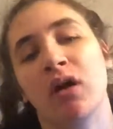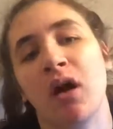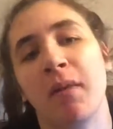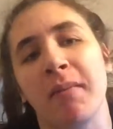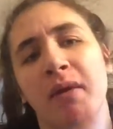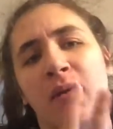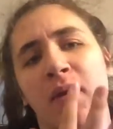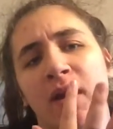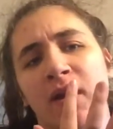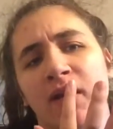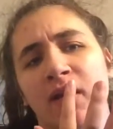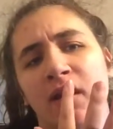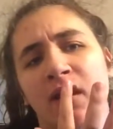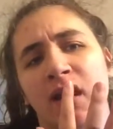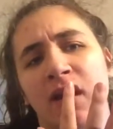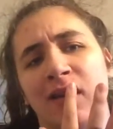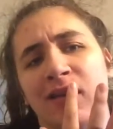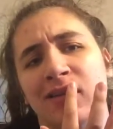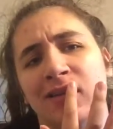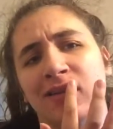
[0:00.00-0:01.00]
on my way to the
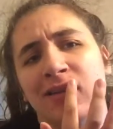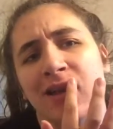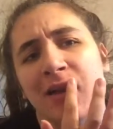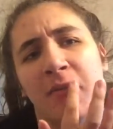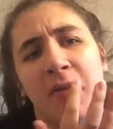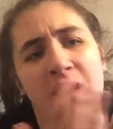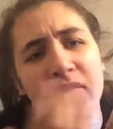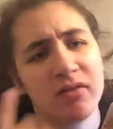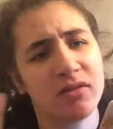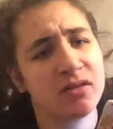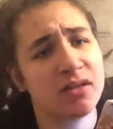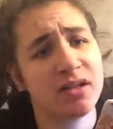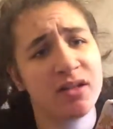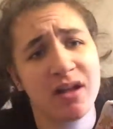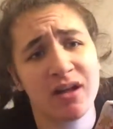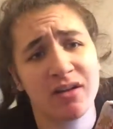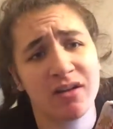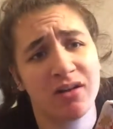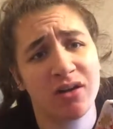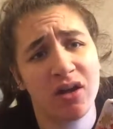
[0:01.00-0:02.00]
dentist, I'm obviously
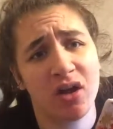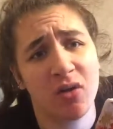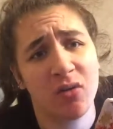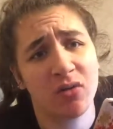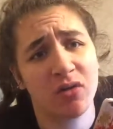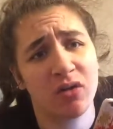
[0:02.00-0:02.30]
not going to go